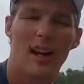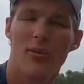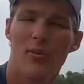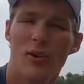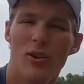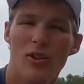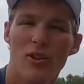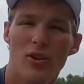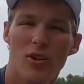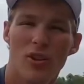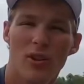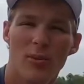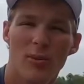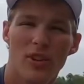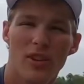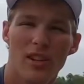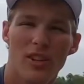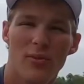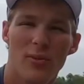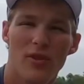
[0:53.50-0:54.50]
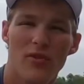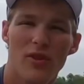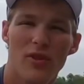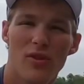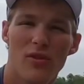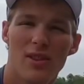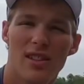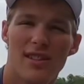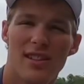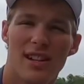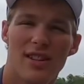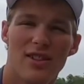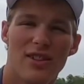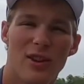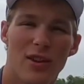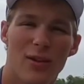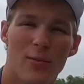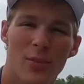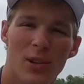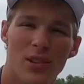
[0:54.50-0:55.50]
I would normally review this on
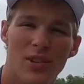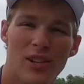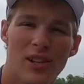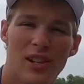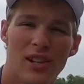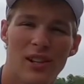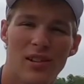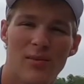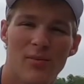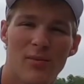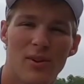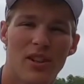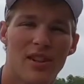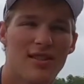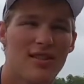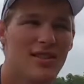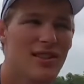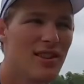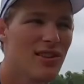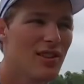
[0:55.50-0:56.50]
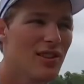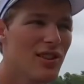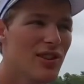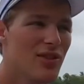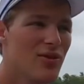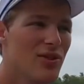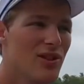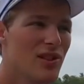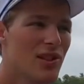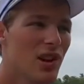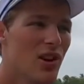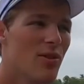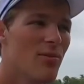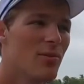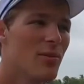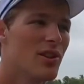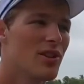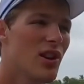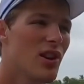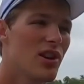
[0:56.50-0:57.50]
durability, but considering you just heard
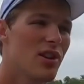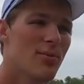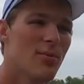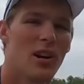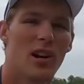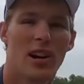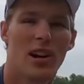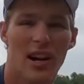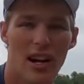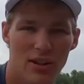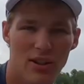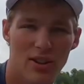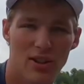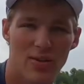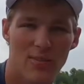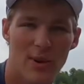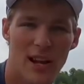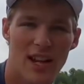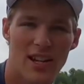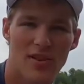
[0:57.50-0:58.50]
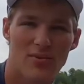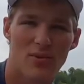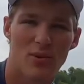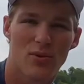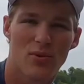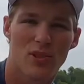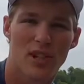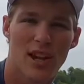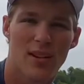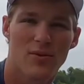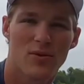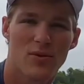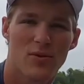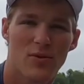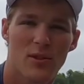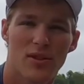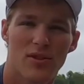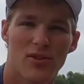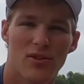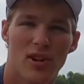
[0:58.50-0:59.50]
me talk about how good Bass Pro Shops
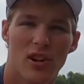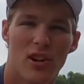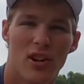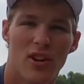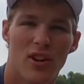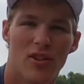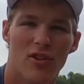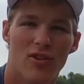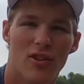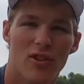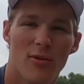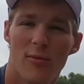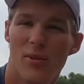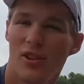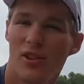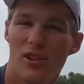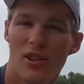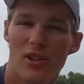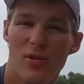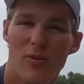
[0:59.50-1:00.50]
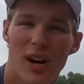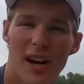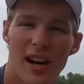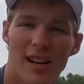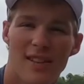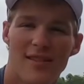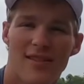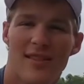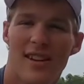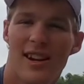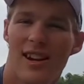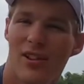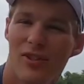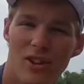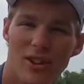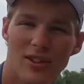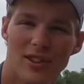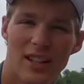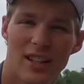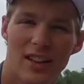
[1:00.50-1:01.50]
reels are durability wise and how
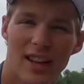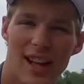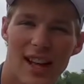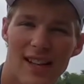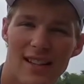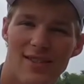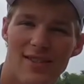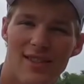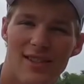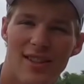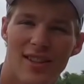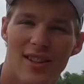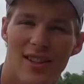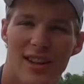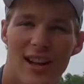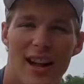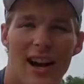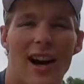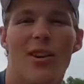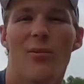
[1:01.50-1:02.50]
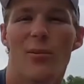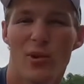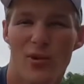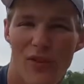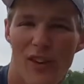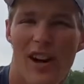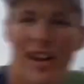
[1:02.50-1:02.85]
long they last, I'll move